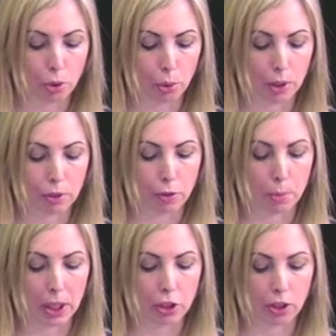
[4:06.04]
your own
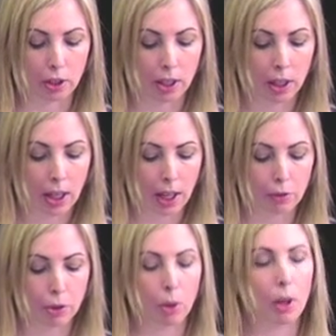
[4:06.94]
information,
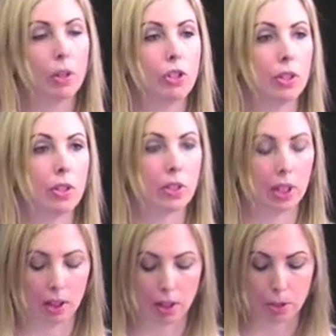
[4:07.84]
have their origins
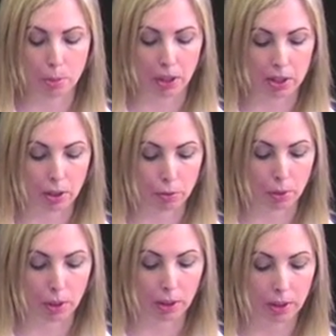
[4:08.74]
in this body of
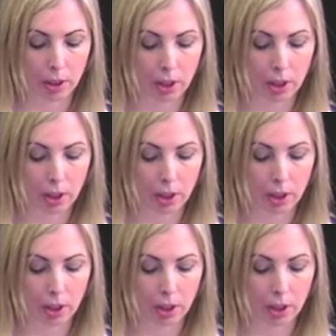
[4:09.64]
work.